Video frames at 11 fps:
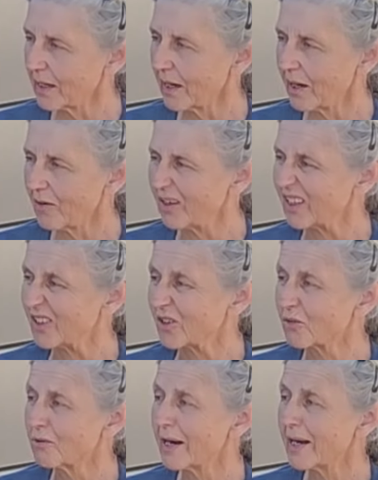how
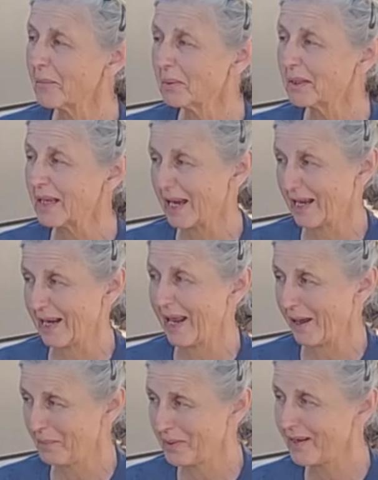incredibly
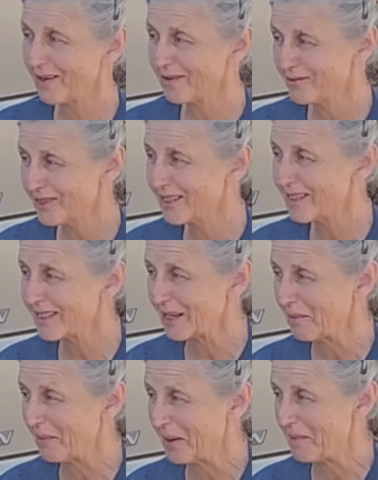unhappy I was
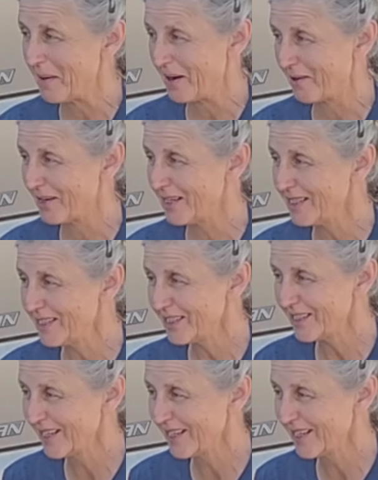in my marriage.